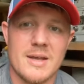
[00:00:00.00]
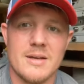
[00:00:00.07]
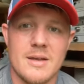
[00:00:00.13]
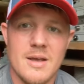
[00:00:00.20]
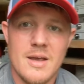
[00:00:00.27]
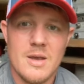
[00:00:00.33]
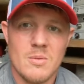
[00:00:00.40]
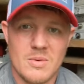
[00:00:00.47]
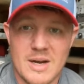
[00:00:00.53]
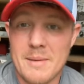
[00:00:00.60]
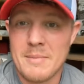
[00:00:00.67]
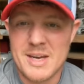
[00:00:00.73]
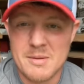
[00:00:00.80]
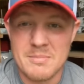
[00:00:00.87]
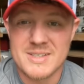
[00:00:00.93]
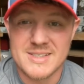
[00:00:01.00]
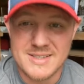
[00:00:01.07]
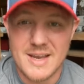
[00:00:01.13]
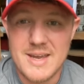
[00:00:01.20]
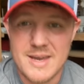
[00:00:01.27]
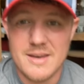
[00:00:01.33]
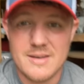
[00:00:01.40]
When I make a mistake,
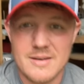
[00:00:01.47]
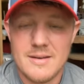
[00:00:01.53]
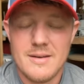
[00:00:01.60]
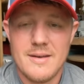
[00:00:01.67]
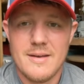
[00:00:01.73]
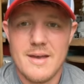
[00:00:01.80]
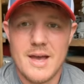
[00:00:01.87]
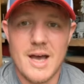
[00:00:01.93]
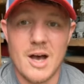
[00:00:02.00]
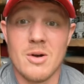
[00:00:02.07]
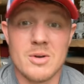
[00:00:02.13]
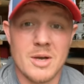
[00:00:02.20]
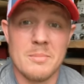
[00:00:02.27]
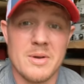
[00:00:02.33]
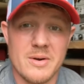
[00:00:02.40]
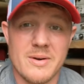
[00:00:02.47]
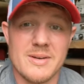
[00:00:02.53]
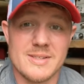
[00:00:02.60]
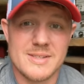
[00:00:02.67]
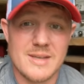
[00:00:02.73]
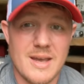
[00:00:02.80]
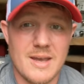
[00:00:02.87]
I'll come here and say
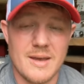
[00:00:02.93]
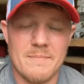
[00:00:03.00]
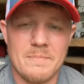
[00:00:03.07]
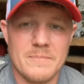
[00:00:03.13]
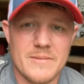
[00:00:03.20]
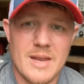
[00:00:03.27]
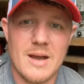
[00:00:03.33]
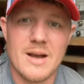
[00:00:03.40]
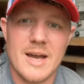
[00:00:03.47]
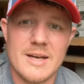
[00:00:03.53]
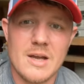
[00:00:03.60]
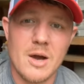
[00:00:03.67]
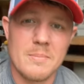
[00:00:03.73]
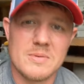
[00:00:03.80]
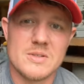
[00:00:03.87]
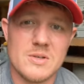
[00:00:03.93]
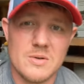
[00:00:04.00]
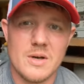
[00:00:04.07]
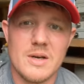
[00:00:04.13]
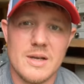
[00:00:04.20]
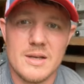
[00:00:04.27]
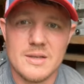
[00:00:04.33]
it. Now, I had the opportunity
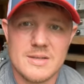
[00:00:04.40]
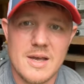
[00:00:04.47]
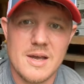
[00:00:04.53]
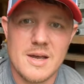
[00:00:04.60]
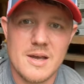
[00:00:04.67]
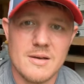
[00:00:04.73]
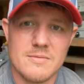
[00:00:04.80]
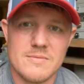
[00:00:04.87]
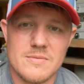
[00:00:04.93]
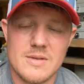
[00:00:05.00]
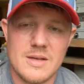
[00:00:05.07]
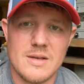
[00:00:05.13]
to have the